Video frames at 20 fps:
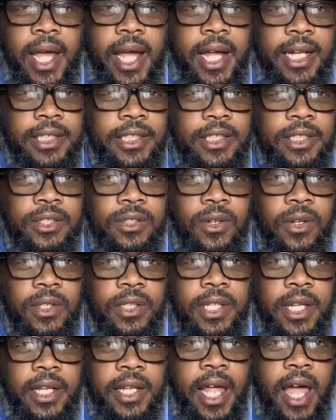I just thought
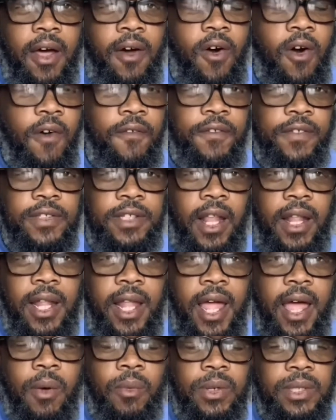that our offensive
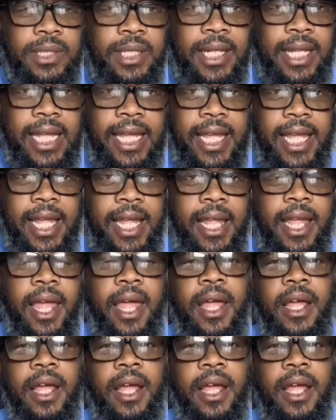line was leaky.